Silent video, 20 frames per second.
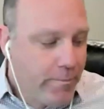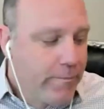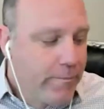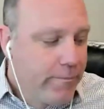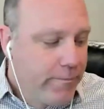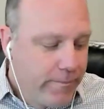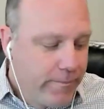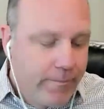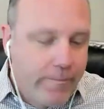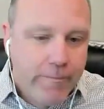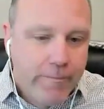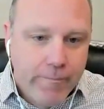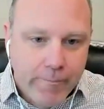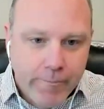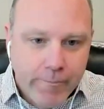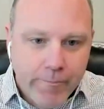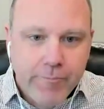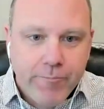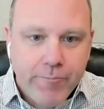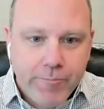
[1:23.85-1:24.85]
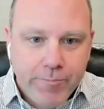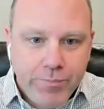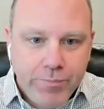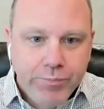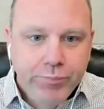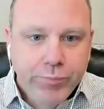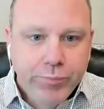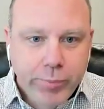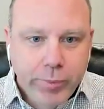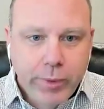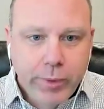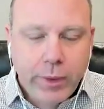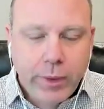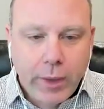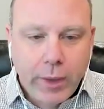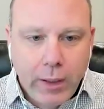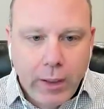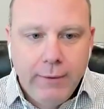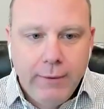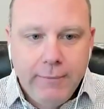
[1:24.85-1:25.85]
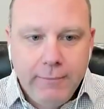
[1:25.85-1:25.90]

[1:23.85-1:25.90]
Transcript: so you're paying for,